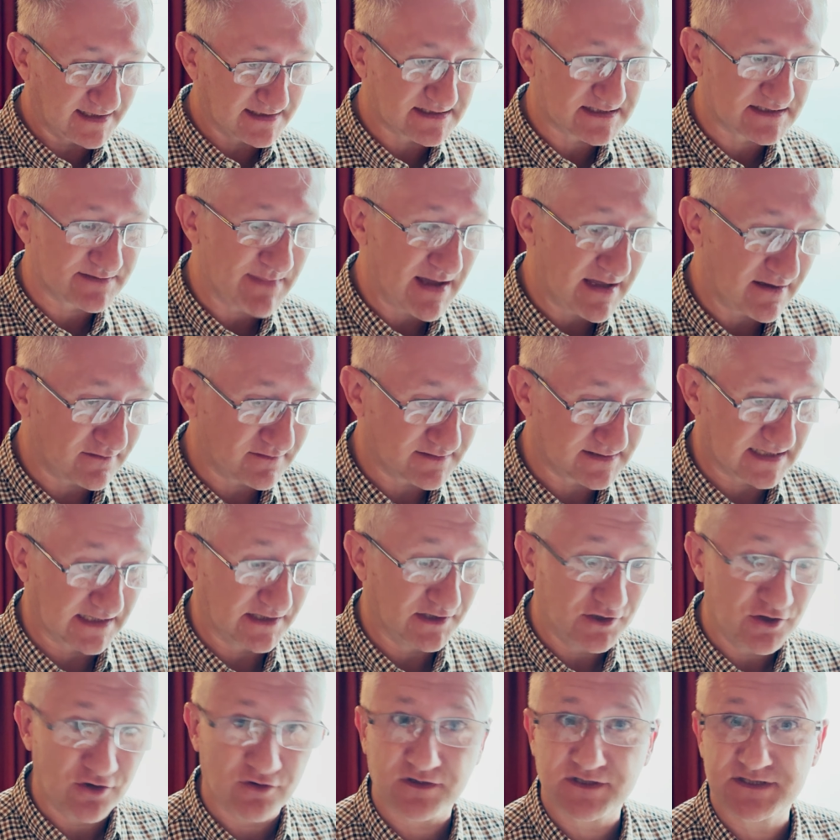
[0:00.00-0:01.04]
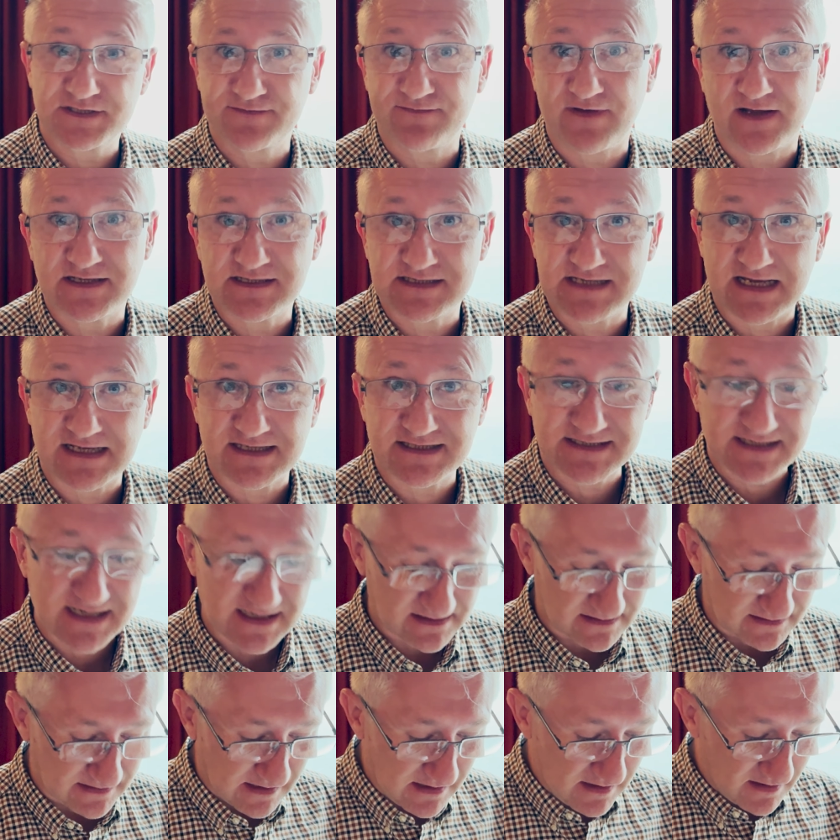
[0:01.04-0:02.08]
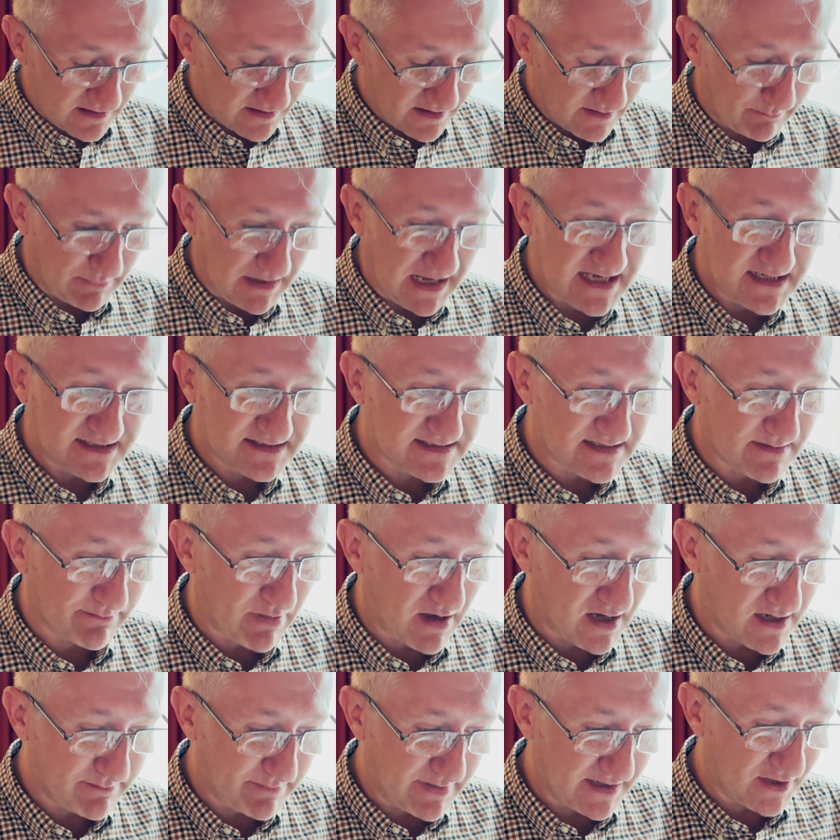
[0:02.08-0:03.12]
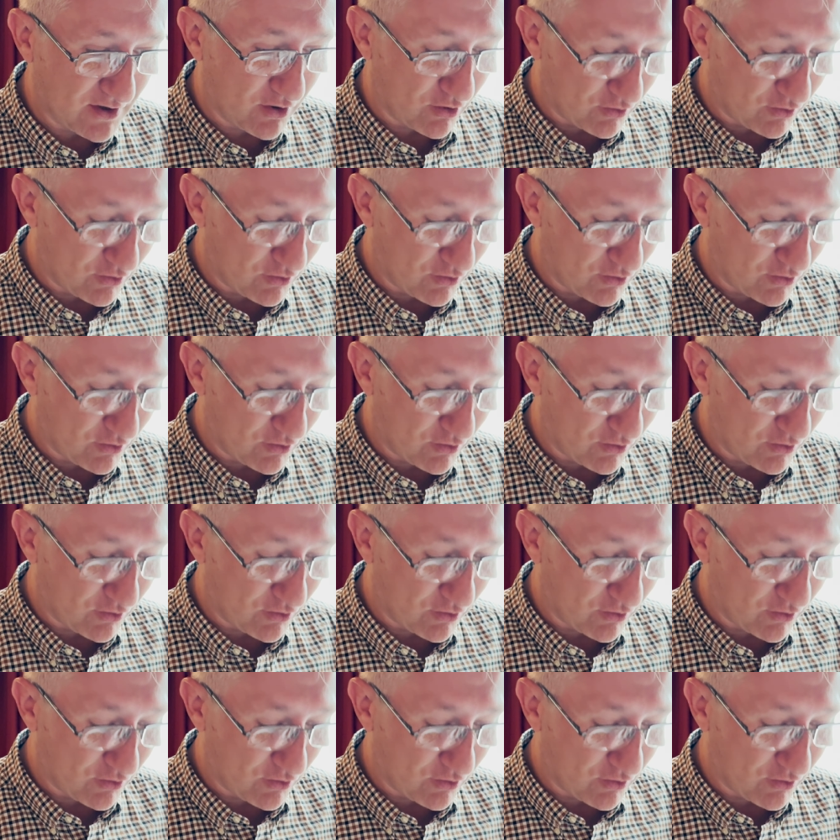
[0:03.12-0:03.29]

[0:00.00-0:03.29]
it smells and looks fantastic. The plates are piping